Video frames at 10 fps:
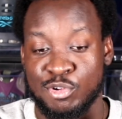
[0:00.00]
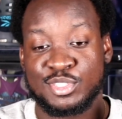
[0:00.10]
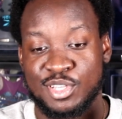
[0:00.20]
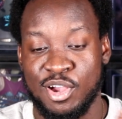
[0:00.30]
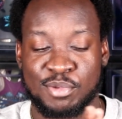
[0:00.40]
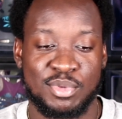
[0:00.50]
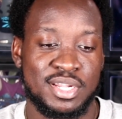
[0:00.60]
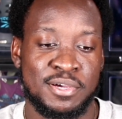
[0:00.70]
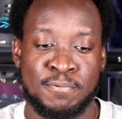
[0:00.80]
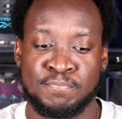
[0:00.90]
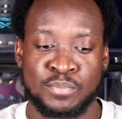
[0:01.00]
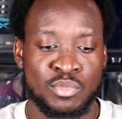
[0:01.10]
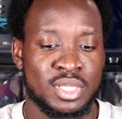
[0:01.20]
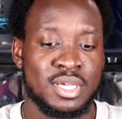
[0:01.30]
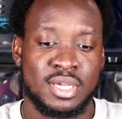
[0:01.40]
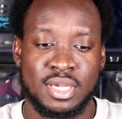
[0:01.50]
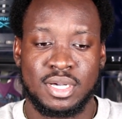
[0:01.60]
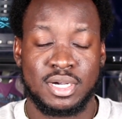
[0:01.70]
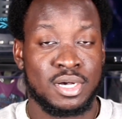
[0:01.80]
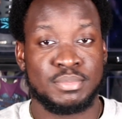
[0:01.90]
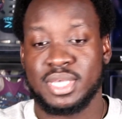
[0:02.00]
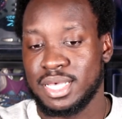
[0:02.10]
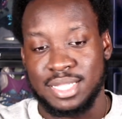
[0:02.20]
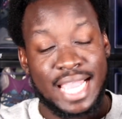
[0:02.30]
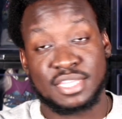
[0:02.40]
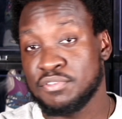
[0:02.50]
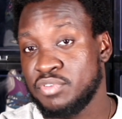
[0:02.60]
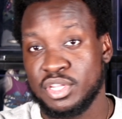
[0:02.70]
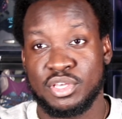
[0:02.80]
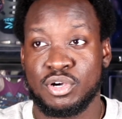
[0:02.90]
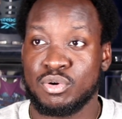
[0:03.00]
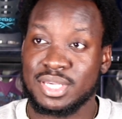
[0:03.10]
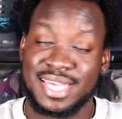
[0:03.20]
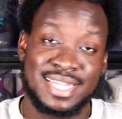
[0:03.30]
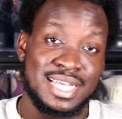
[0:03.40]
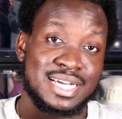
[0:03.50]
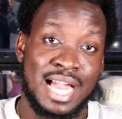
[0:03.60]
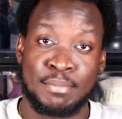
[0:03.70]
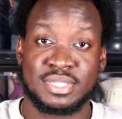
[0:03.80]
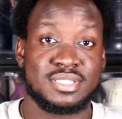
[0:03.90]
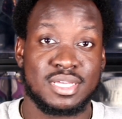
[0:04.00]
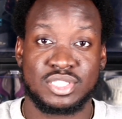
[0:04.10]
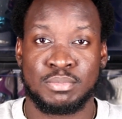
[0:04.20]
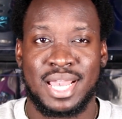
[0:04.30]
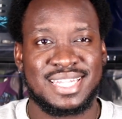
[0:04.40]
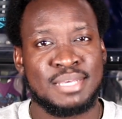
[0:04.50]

Real talk. But, yeah, like the video, get in the comment section, man.